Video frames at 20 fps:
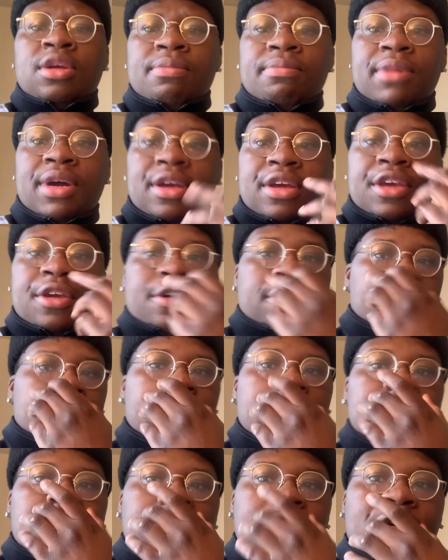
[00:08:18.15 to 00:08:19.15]
My hair,
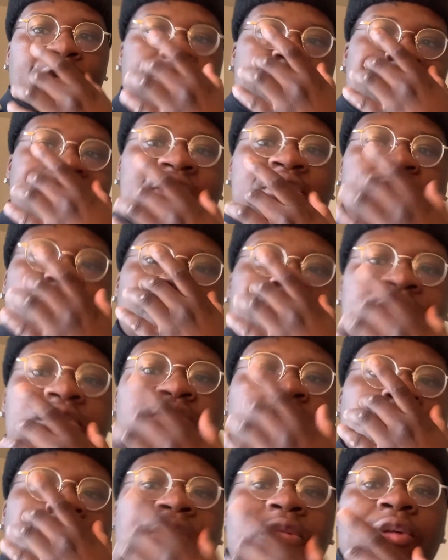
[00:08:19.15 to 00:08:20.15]
my facial hair is
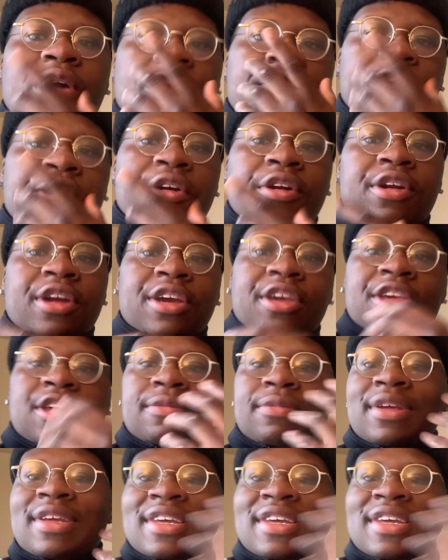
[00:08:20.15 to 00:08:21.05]
going around here and I keep